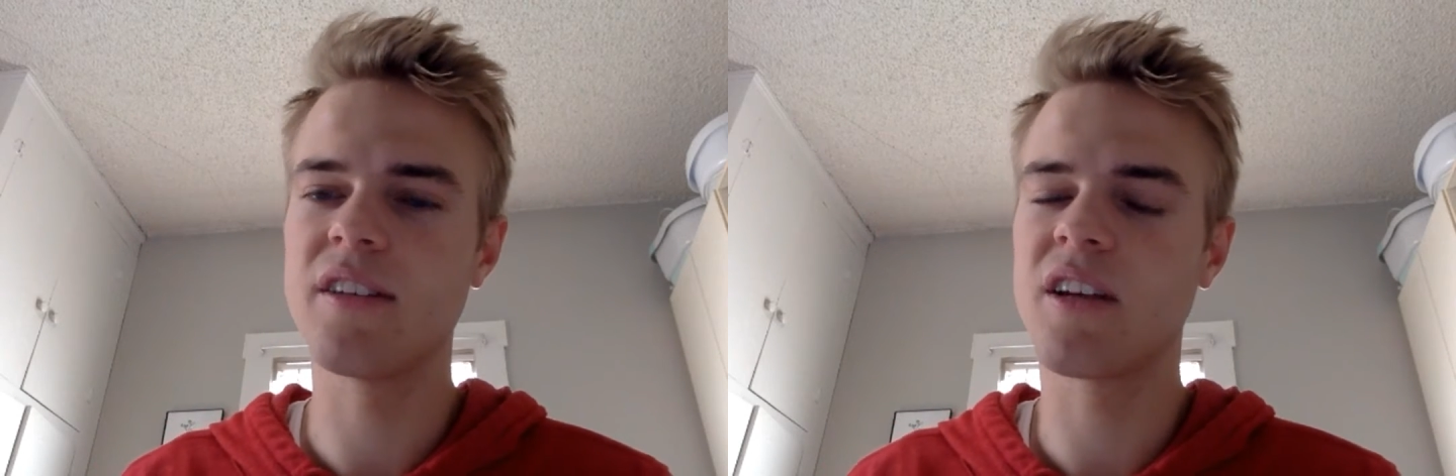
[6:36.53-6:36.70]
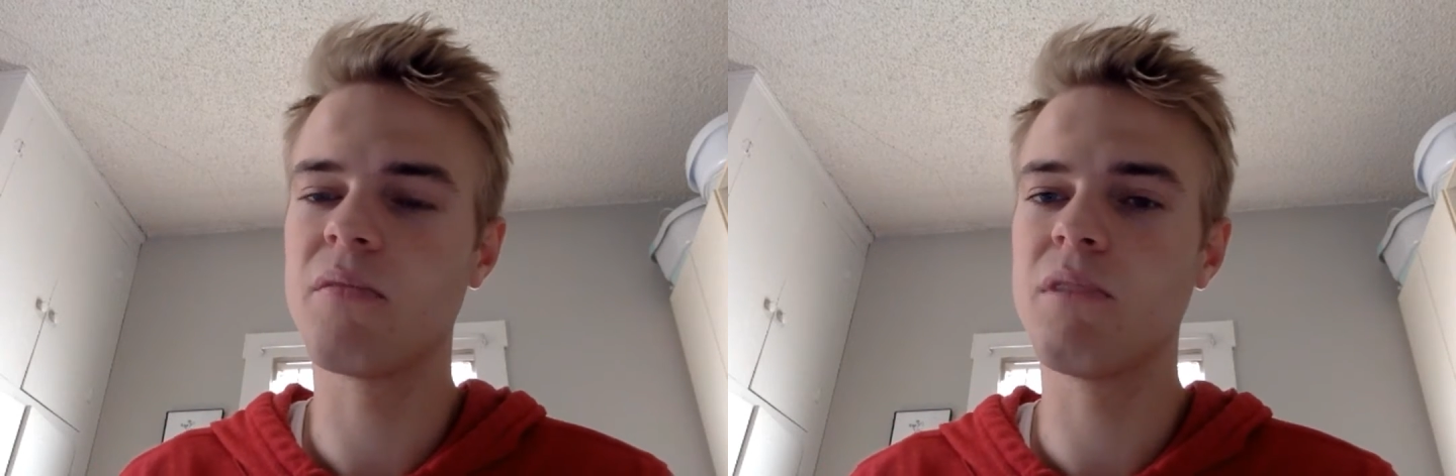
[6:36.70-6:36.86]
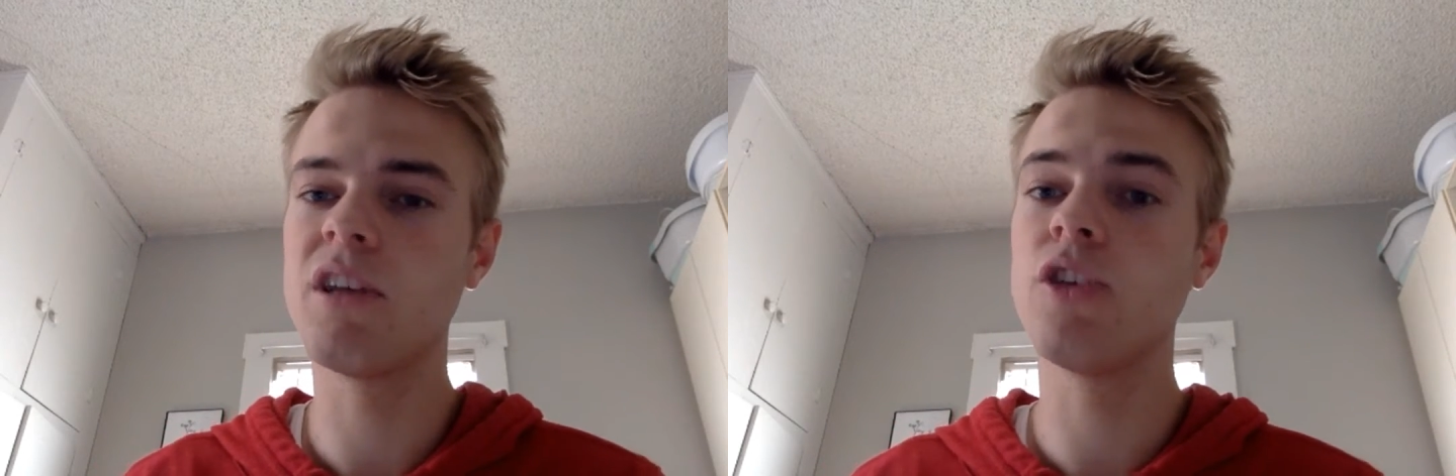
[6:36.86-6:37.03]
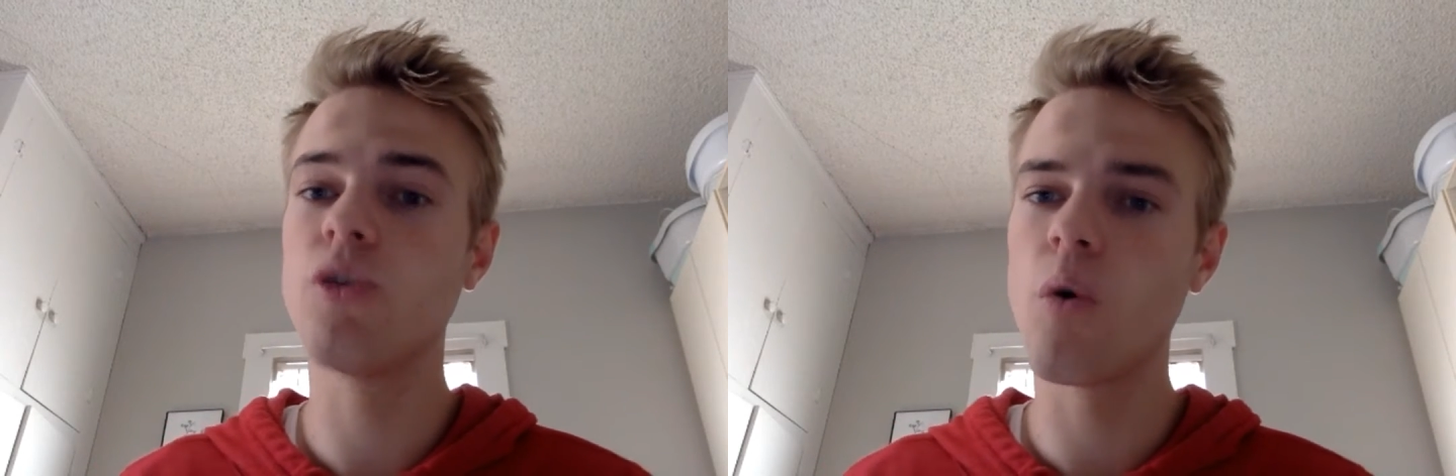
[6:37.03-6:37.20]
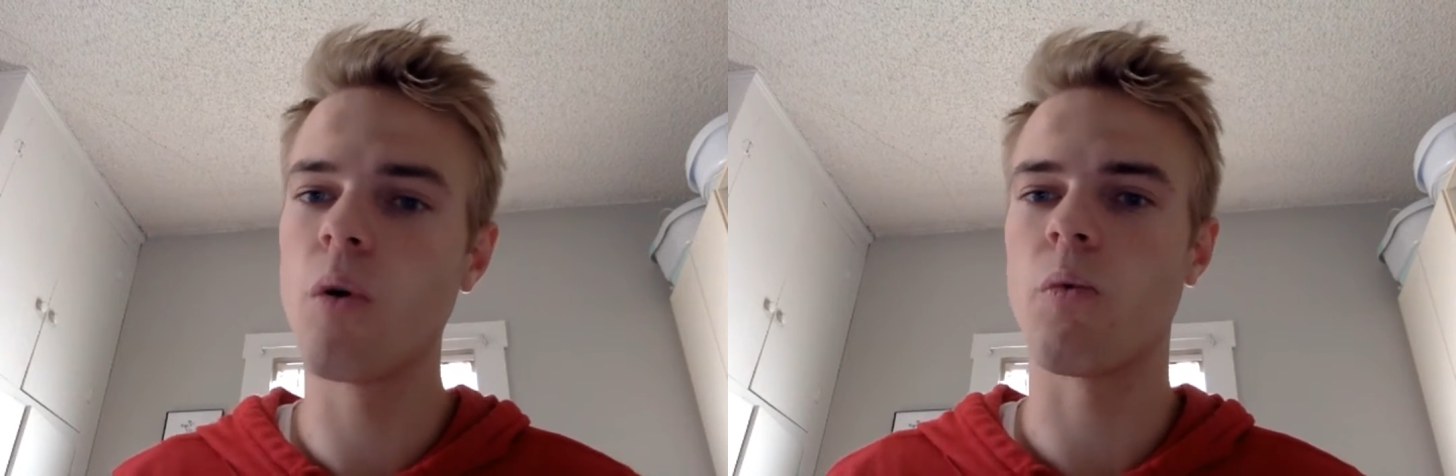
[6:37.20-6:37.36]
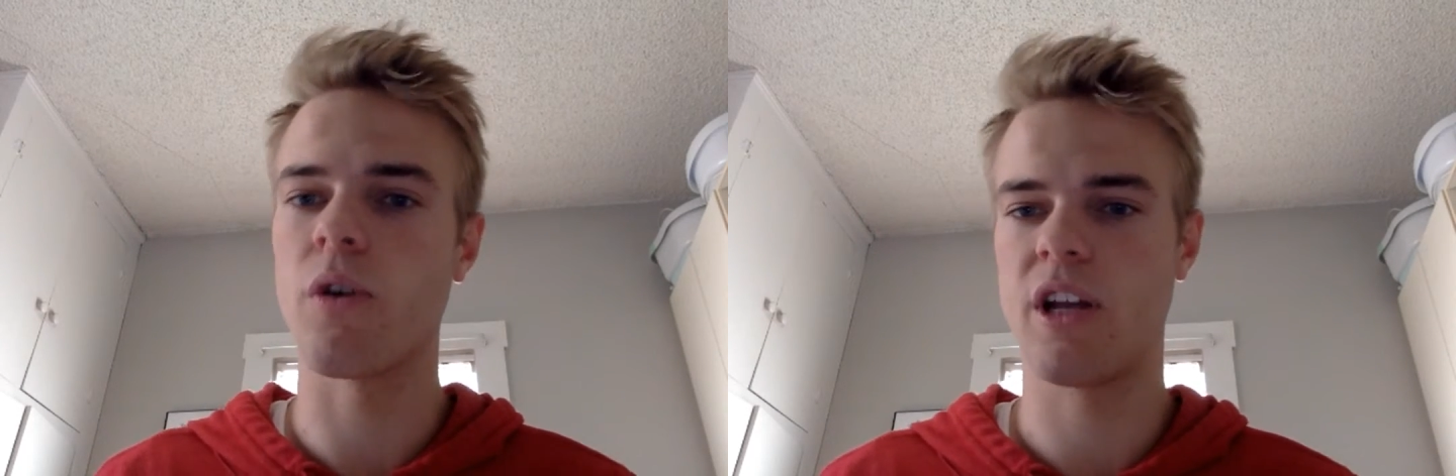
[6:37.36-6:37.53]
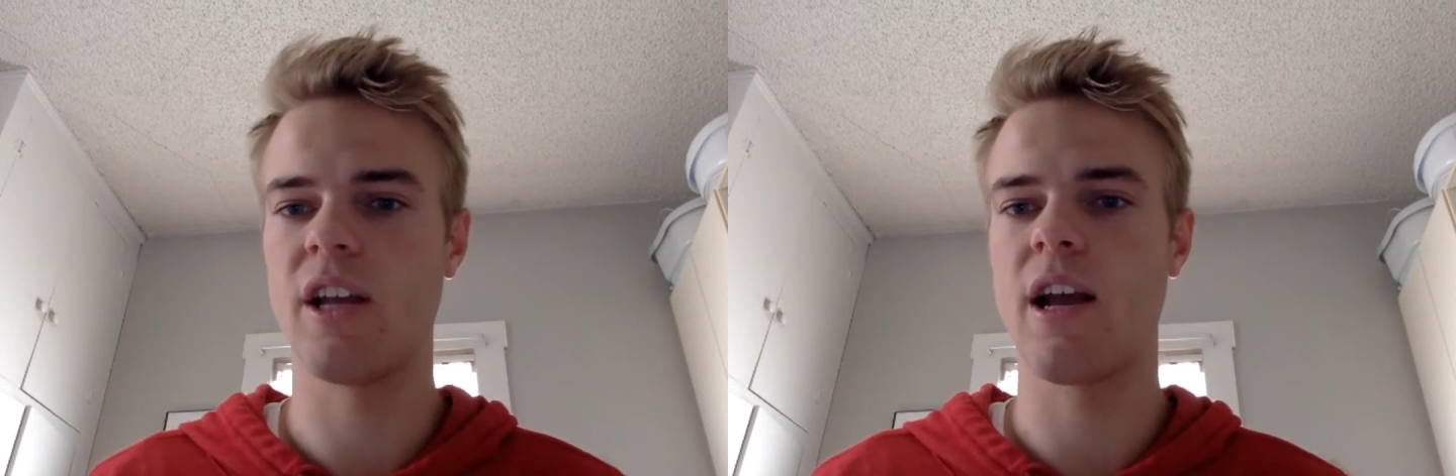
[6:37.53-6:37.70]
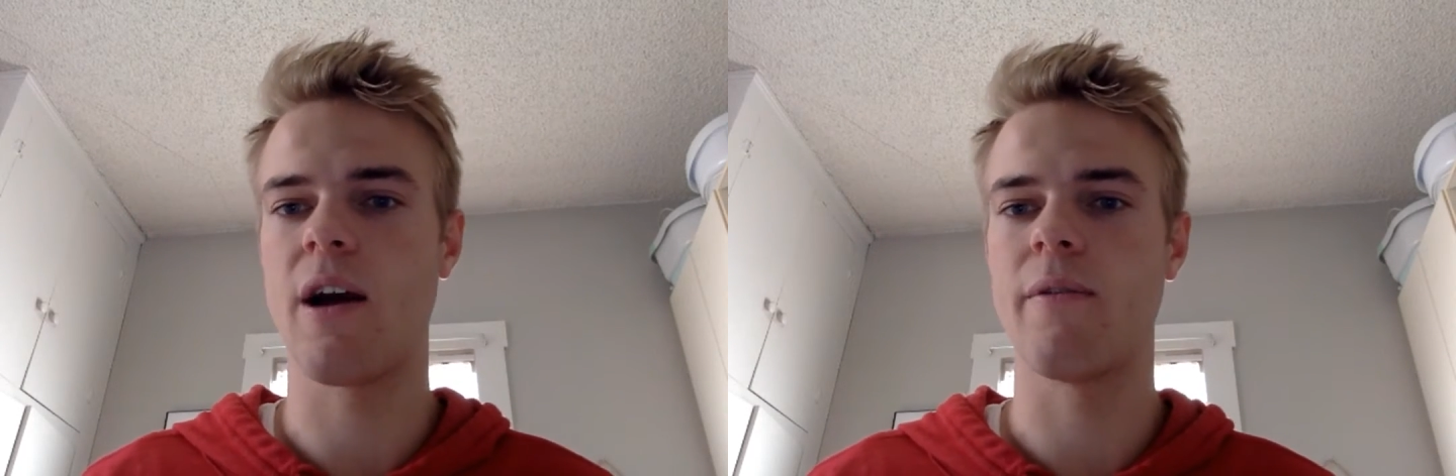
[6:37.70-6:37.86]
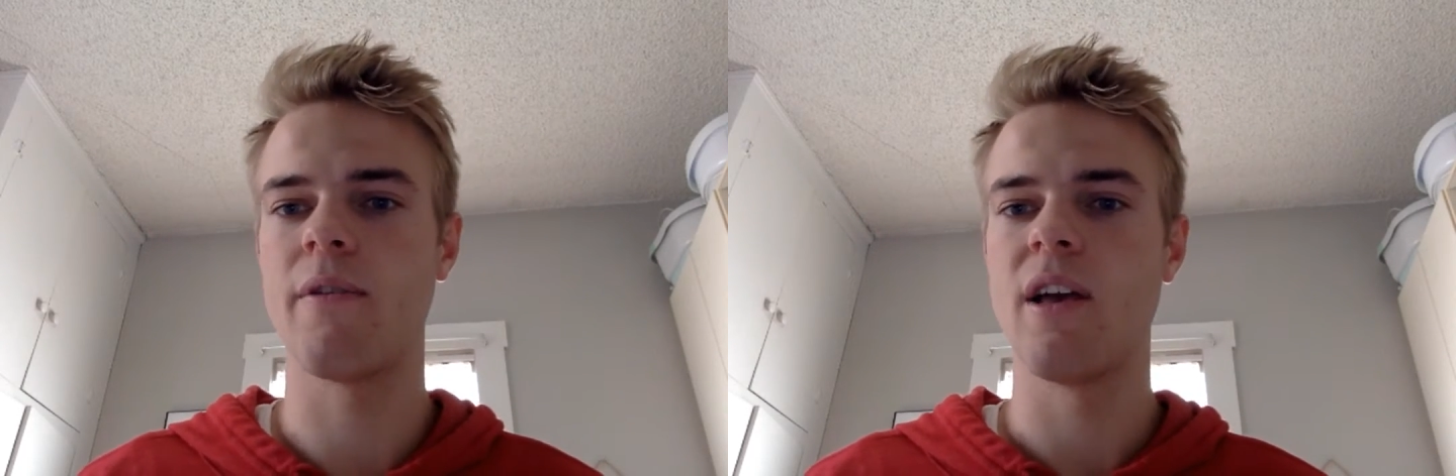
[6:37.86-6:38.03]
It can be your working
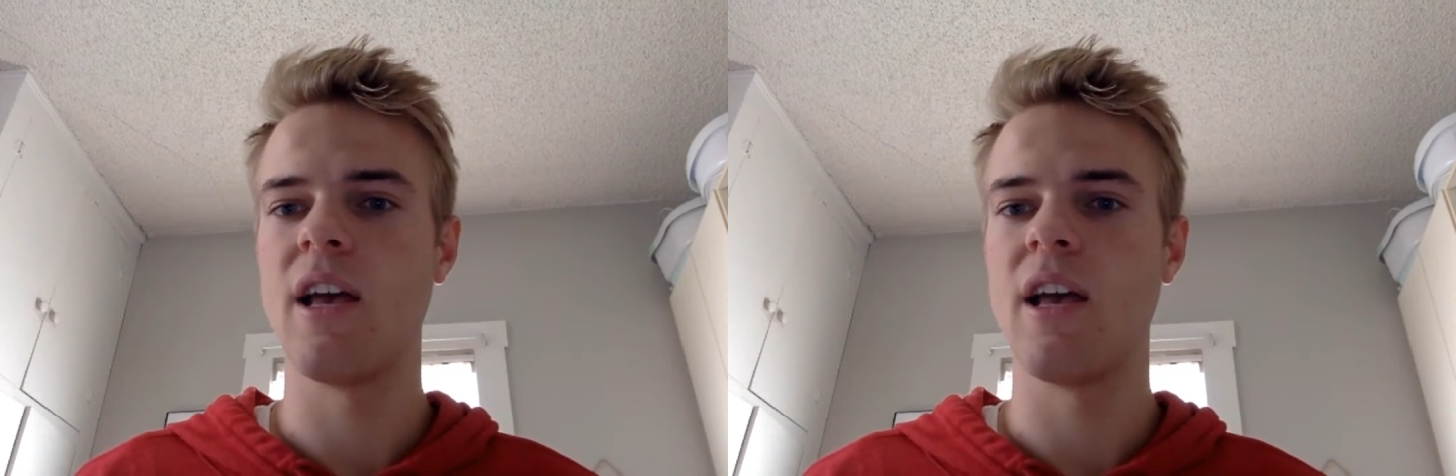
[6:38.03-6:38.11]
out.